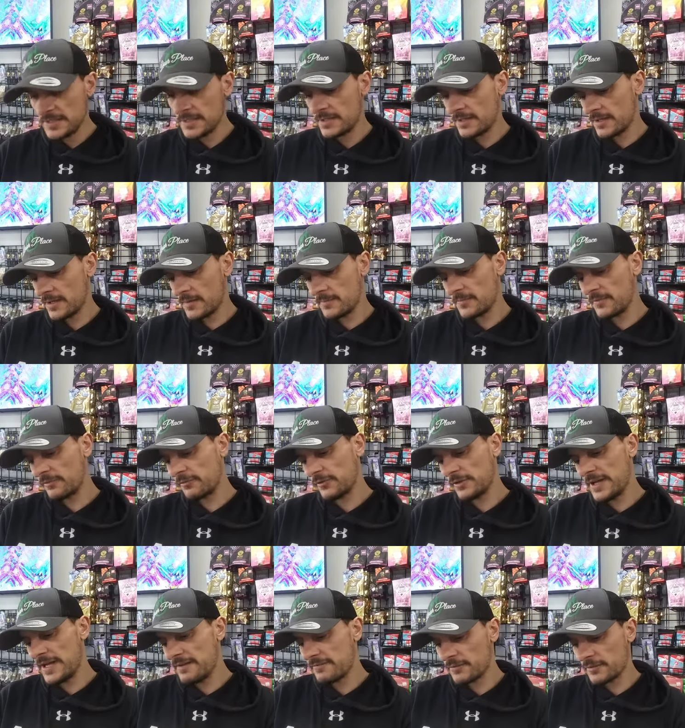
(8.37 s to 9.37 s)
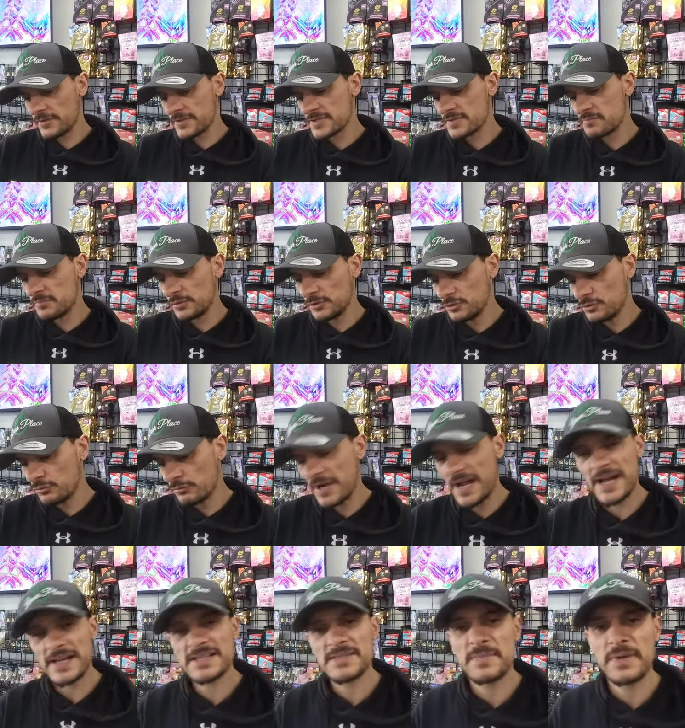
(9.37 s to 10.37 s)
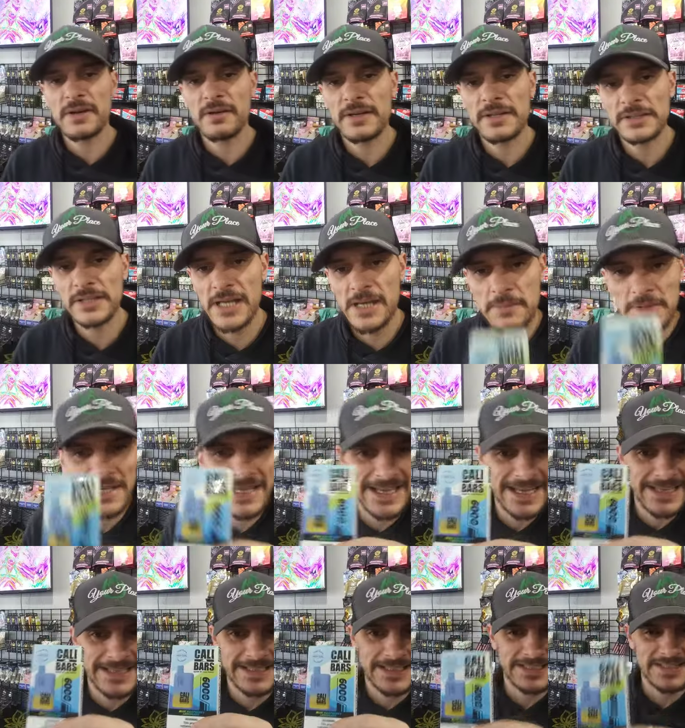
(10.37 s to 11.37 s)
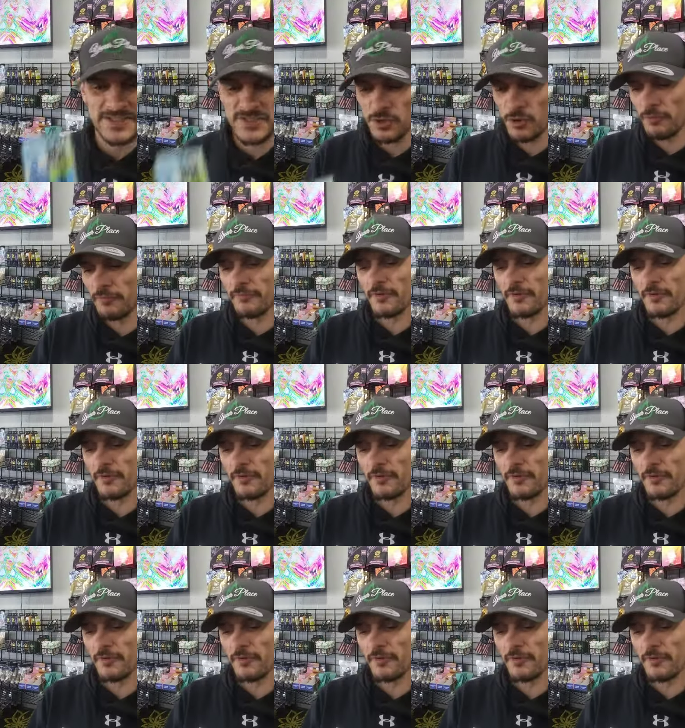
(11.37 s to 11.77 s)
Um, the flavor is Blue Raspberry Lemonade, and so